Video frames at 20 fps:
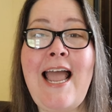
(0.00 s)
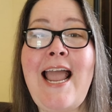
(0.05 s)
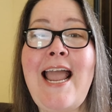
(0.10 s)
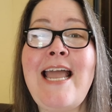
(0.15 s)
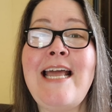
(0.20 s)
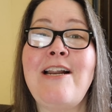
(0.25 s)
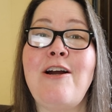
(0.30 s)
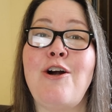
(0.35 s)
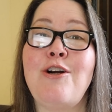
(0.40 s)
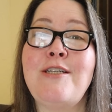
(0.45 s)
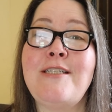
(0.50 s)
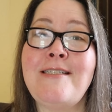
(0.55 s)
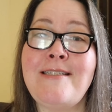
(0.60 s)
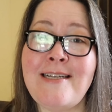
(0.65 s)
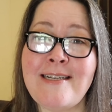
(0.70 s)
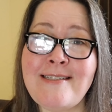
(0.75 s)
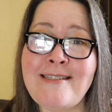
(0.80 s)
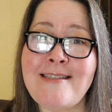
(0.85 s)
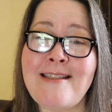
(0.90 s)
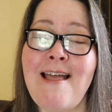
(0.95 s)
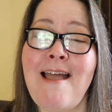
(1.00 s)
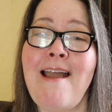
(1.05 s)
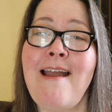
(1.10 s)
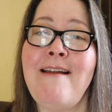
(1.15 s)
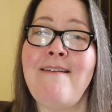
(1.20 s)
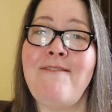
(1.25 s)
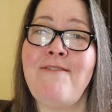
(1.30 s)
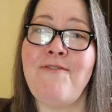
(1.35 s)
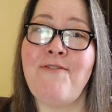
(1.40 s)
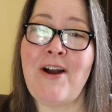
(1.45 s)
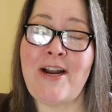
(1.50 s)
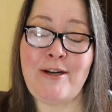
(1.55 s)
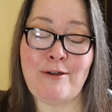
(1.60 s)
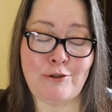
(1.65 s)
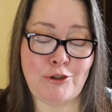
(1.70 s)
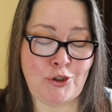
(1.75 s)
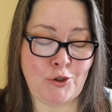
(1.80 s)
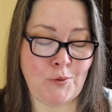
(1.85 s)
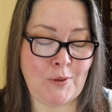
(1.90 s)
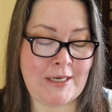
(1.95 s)
And our sixth and
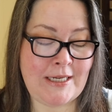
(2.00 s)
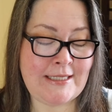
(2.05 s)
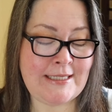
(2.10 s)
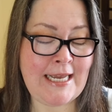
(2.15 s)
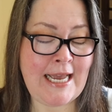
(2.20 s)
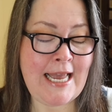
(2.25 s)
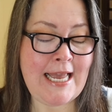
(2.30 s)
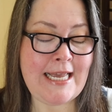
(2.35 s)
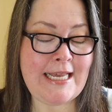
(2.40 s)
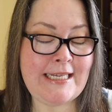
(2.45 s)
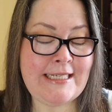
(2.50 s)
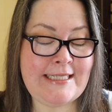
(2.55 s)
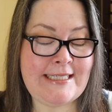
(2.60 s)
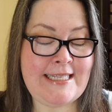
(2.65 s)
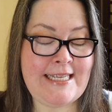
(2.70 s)
final choice is